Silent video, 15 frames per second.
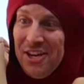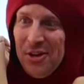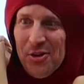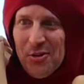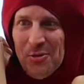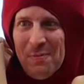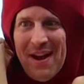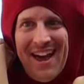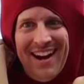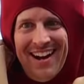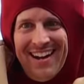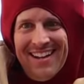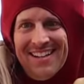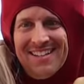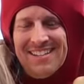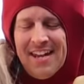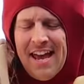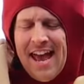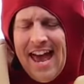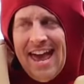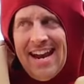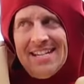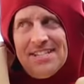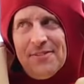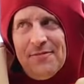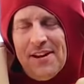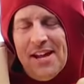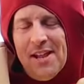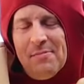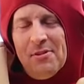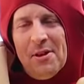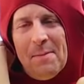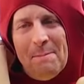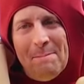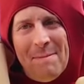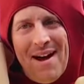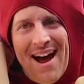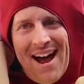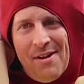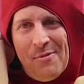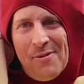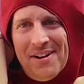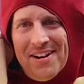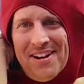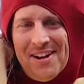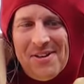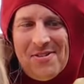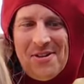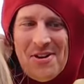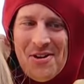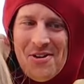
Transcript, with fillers: You bet it is, and it's available at my window